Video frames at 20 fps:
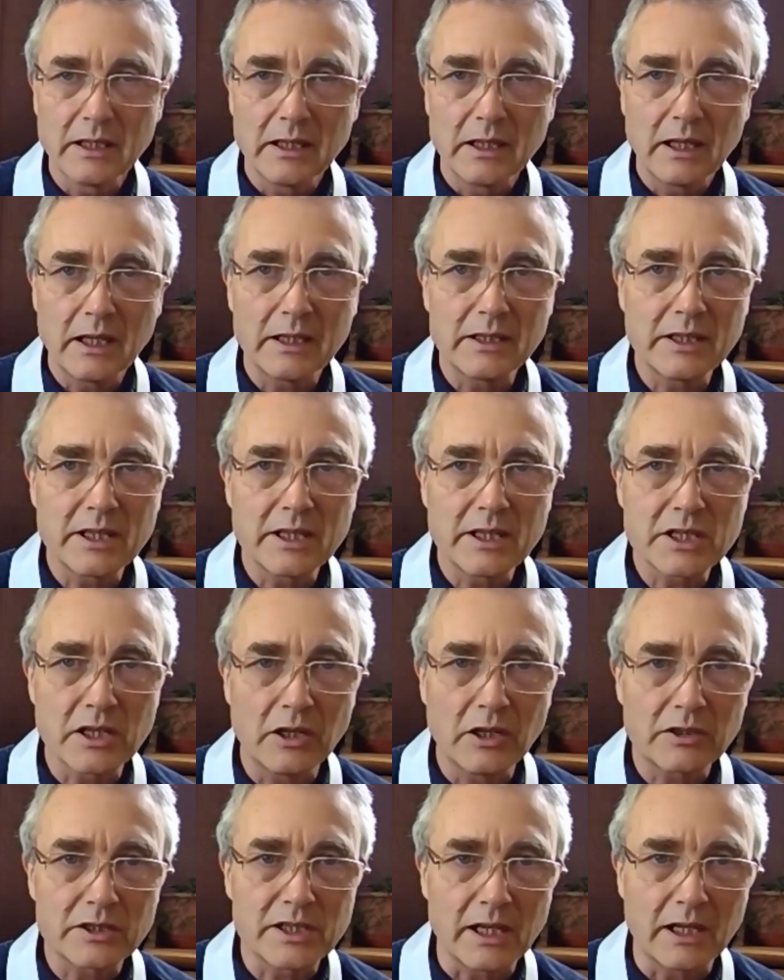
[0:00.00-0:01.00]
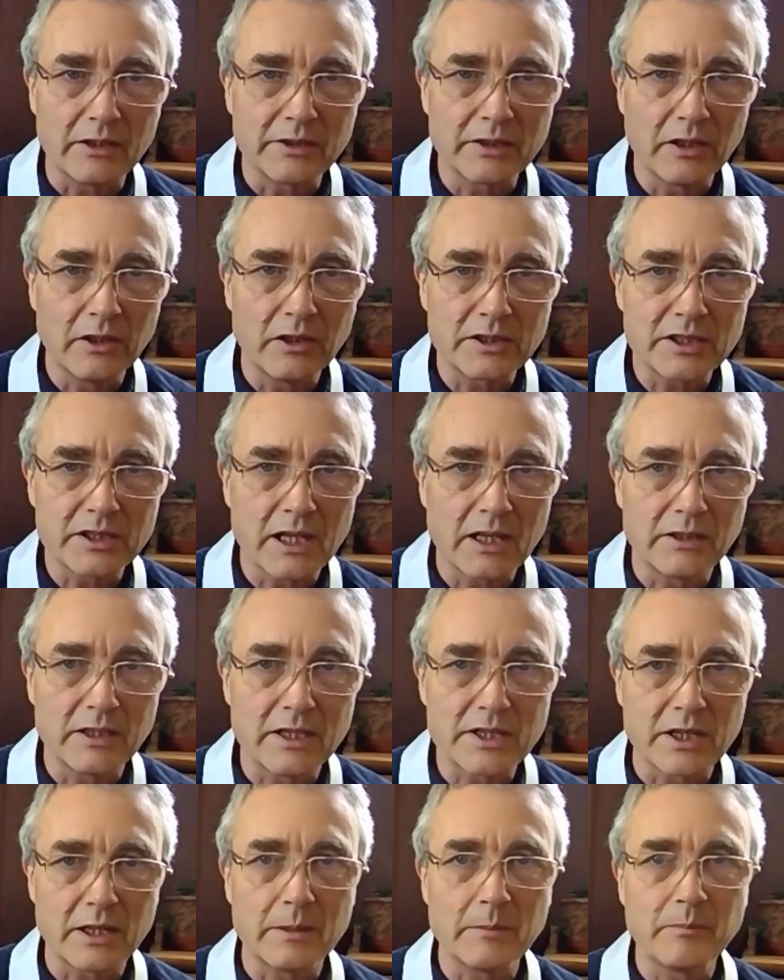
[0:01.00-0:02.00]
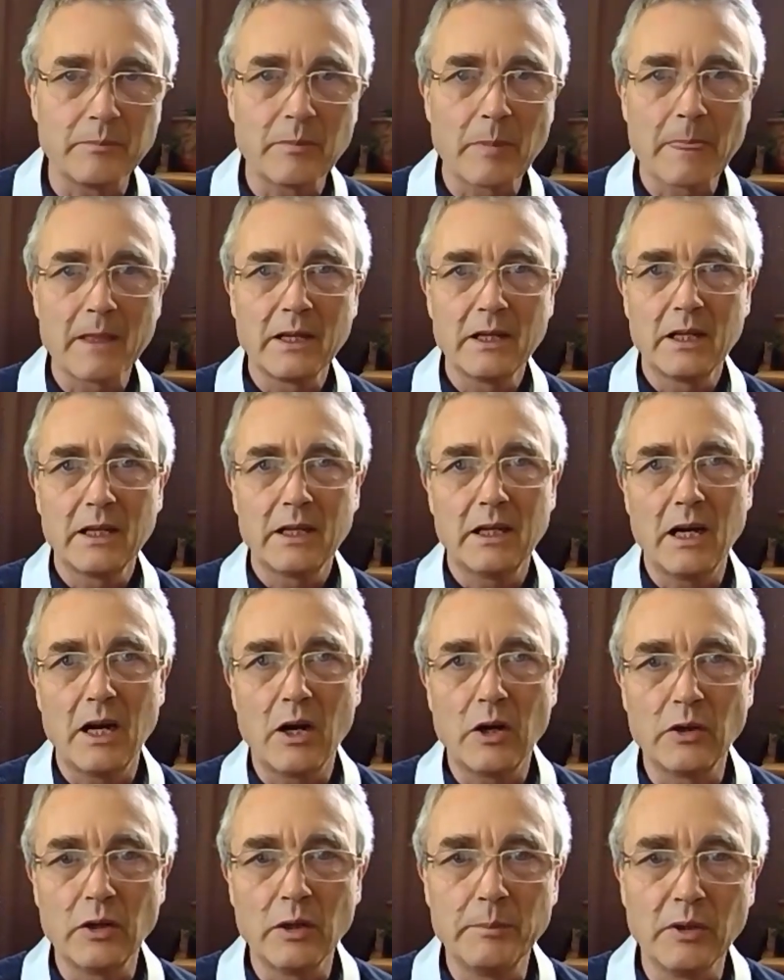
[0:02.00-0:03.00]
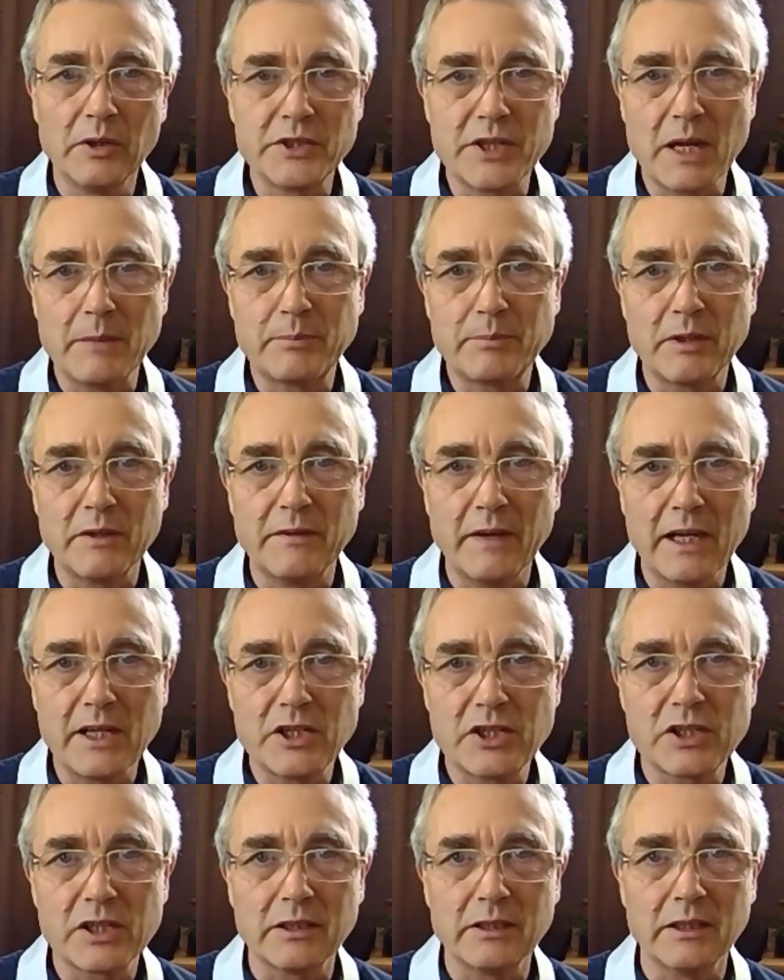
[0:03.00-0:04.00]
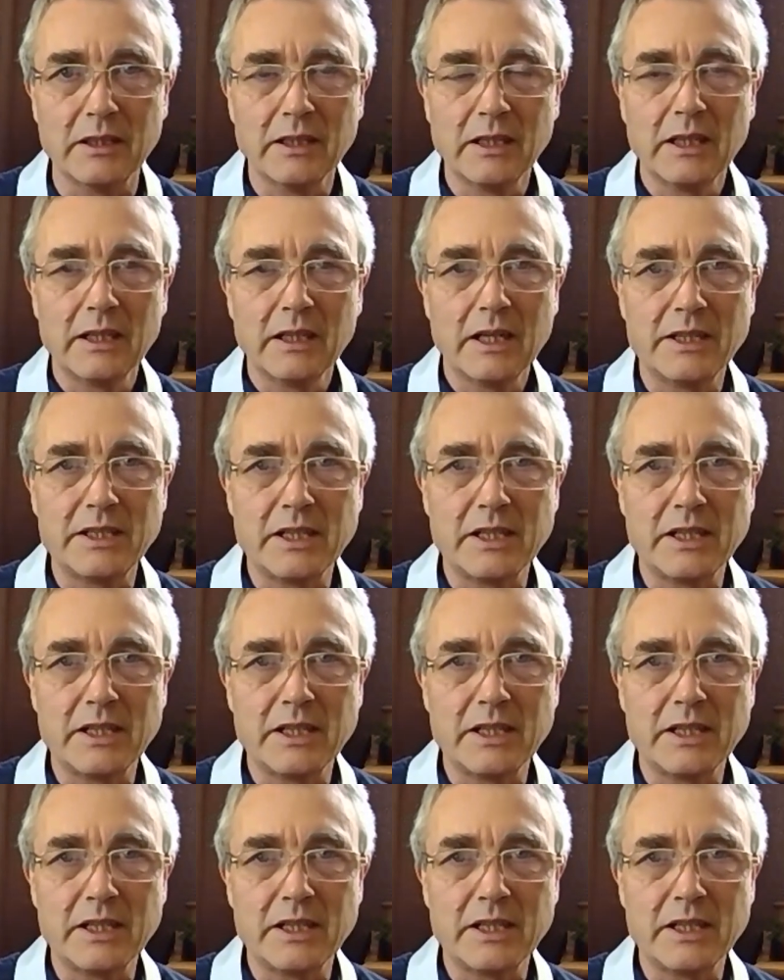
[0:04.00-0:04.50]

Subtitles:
And this lockdown, the lockdown is a horrible deprivation, a